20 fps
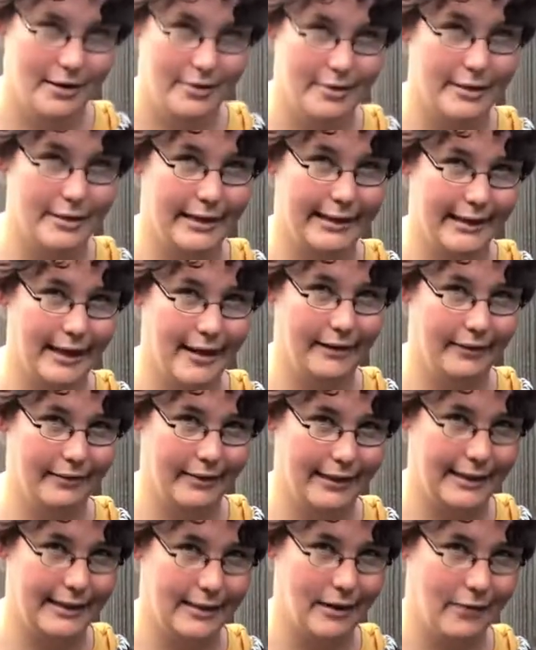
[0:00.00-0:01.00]
designing
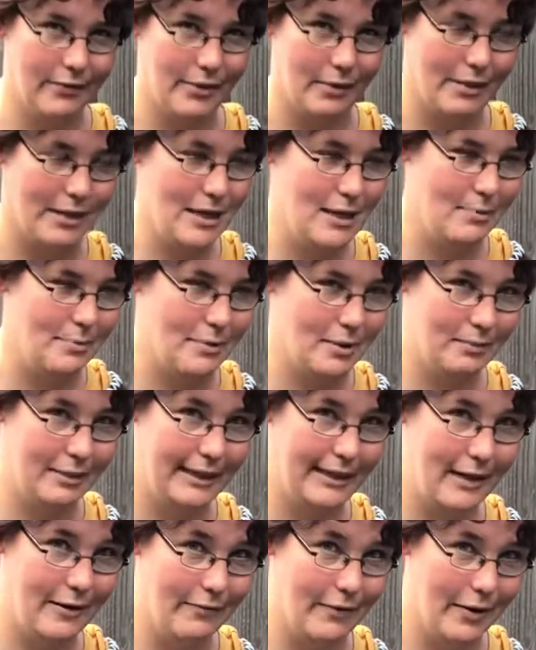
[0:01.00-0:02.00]
the stuff that would keep them
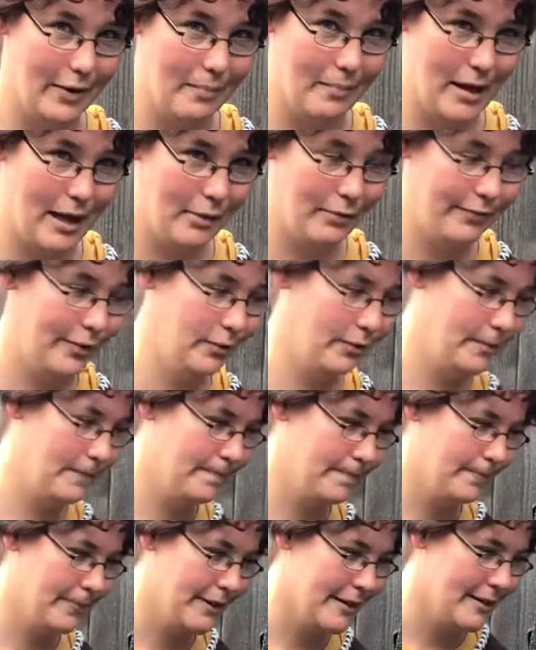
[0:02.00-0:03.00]
safe on the battlefield.
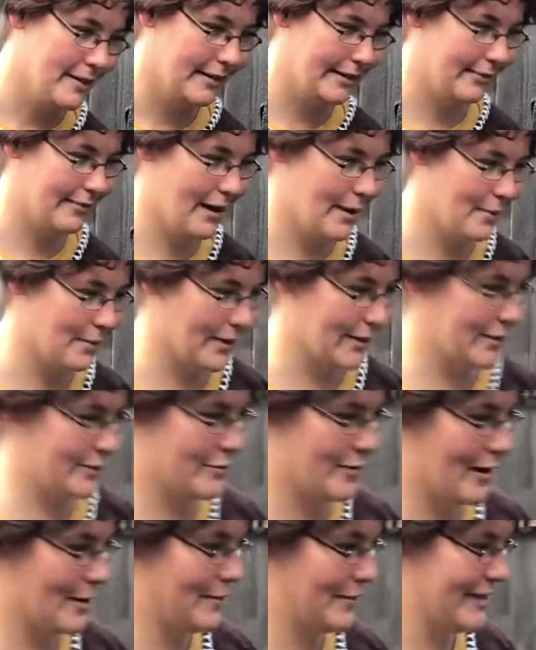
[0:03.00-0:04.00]
So now we're going to
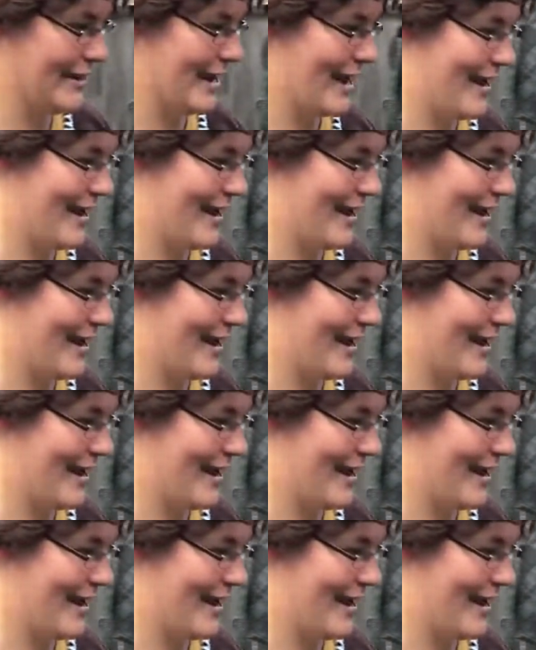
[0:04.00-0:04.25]
try it with the